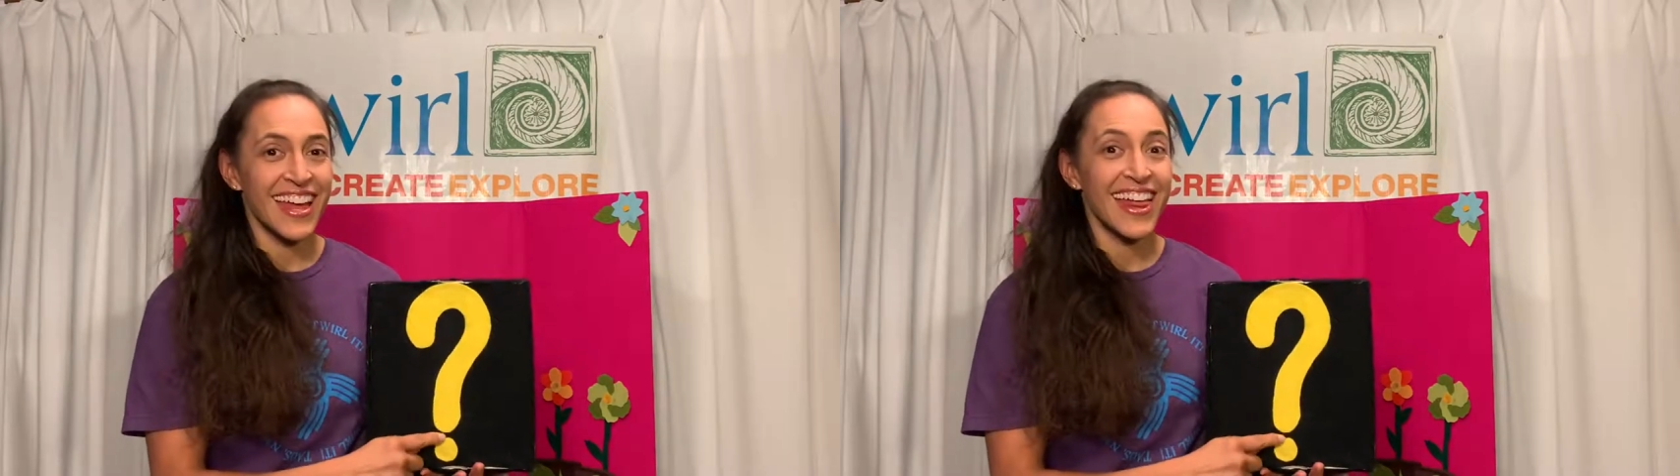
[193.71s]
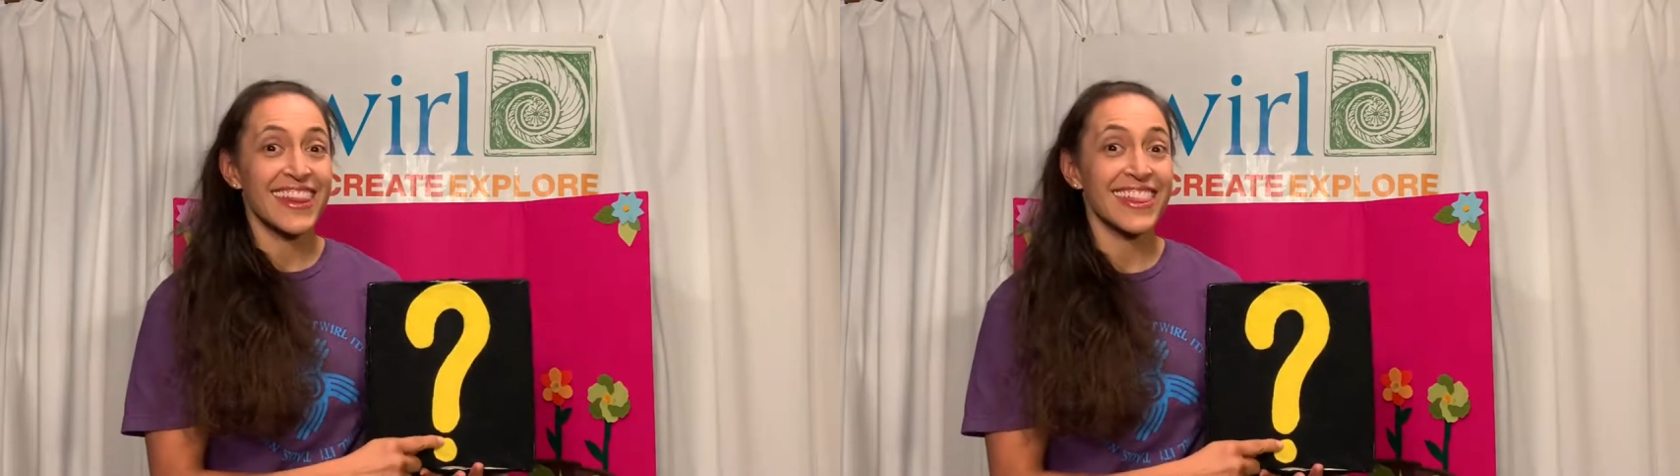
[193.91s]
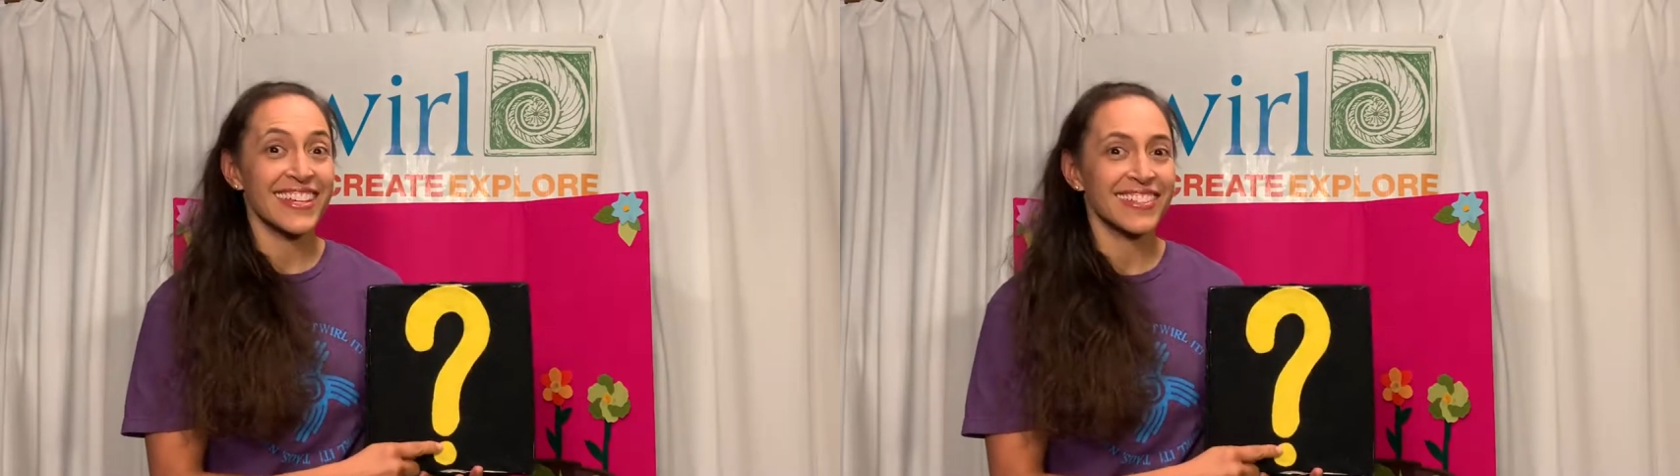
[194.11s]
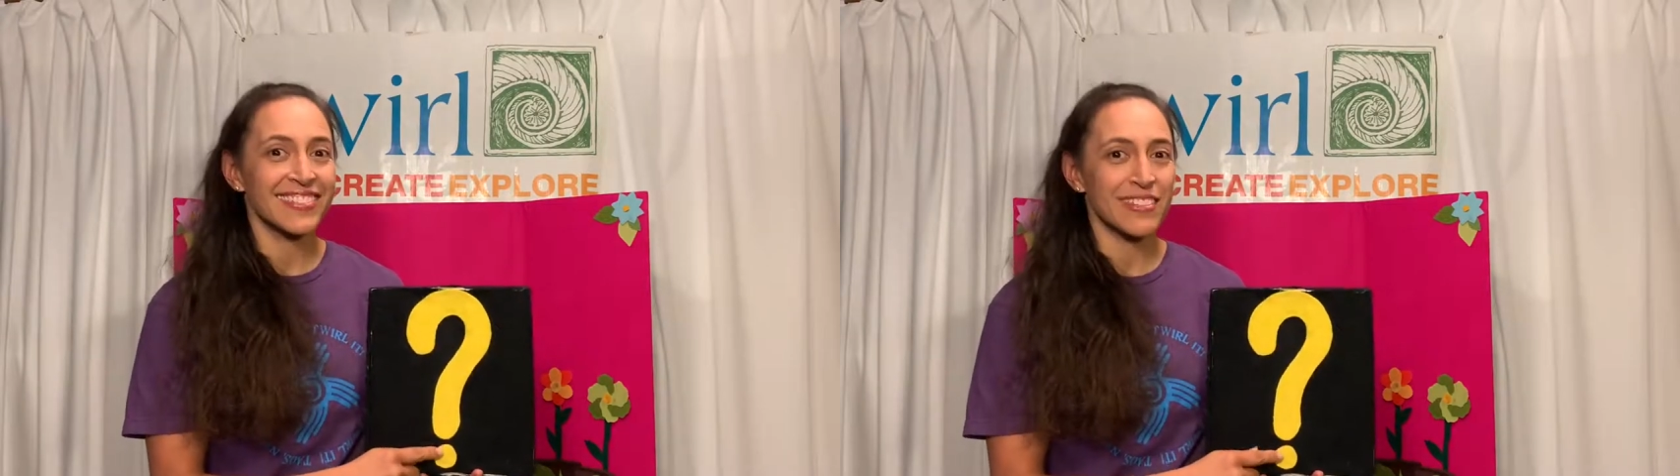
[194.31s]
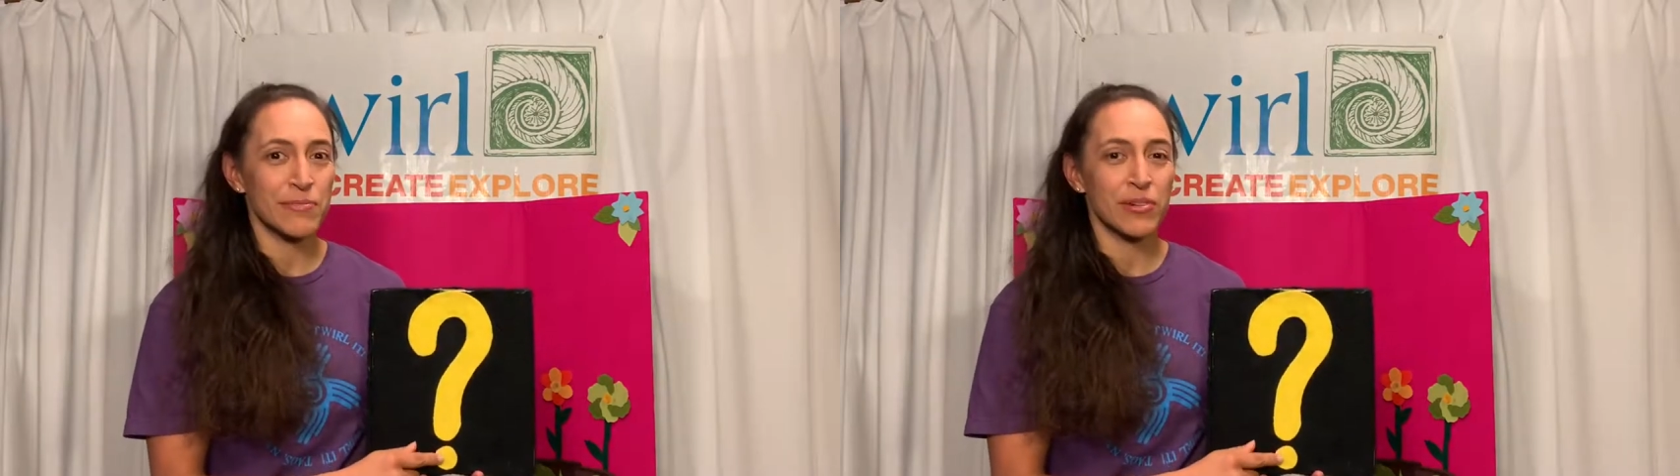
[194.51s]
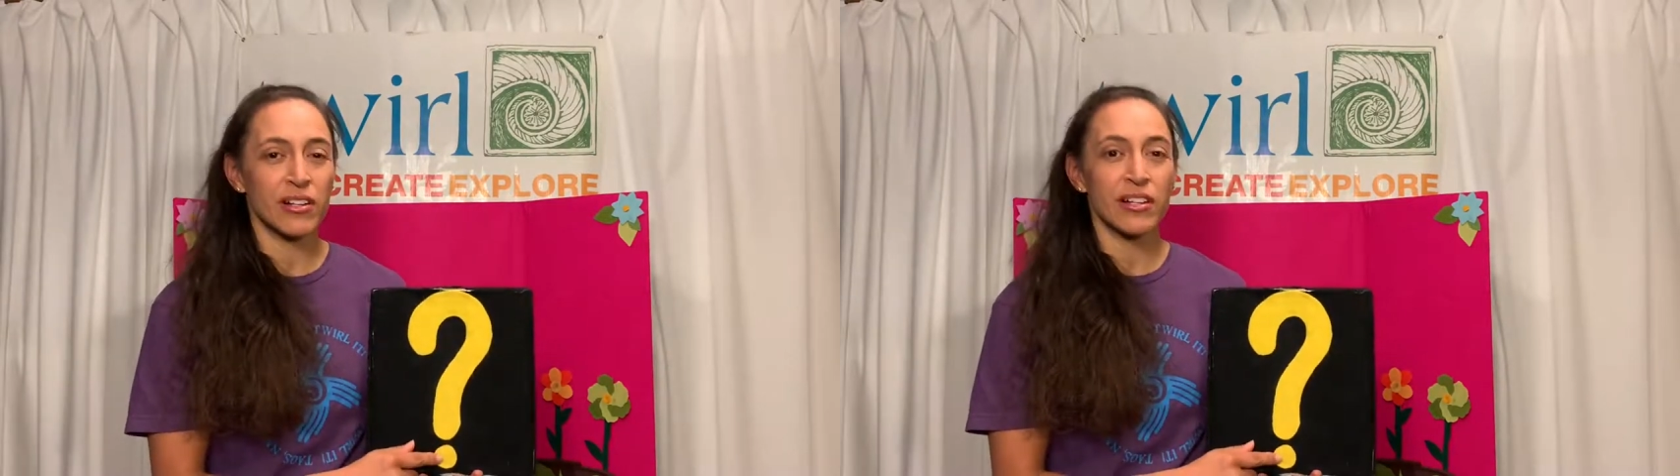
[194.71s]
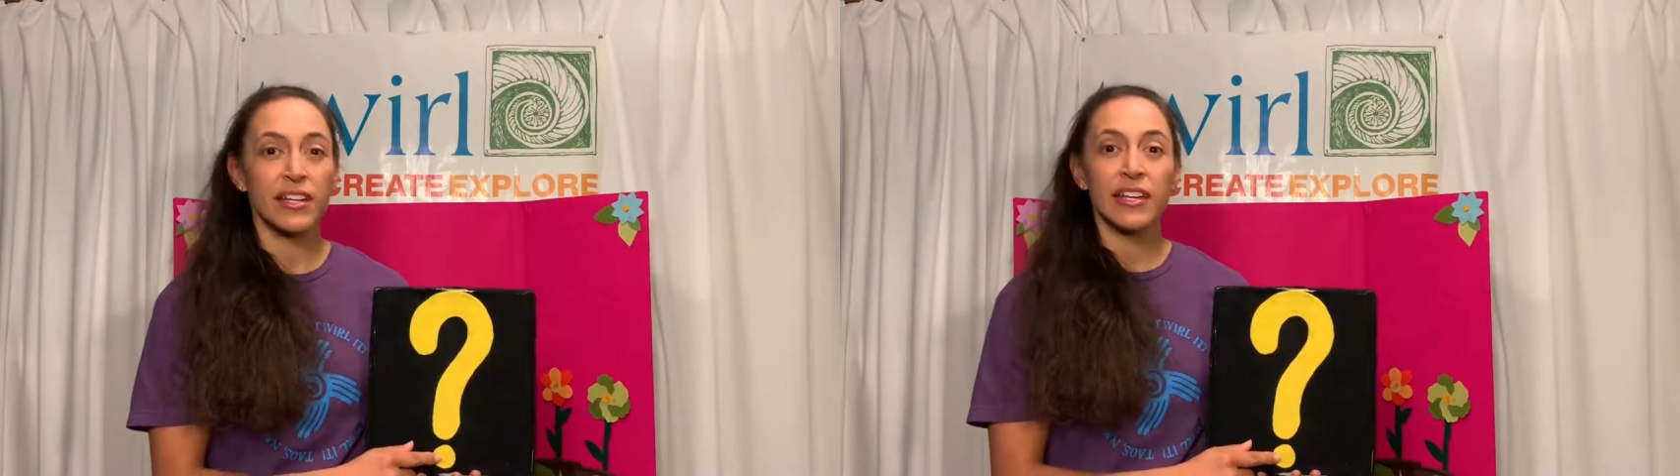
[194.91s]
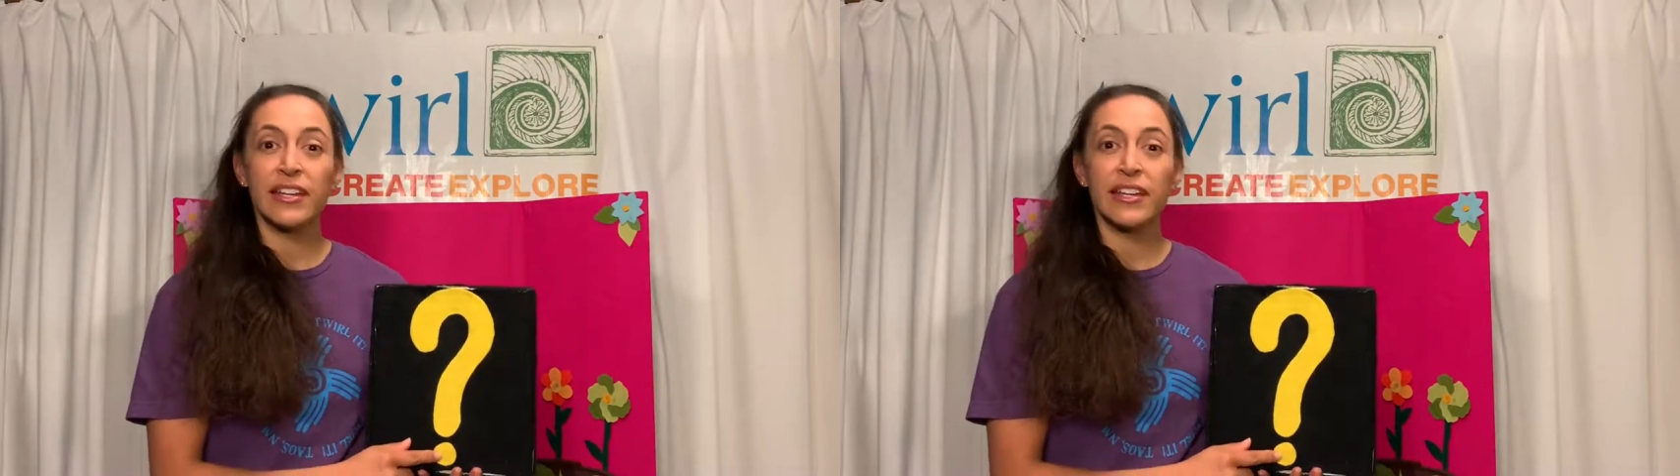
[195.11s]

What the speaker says: This symbol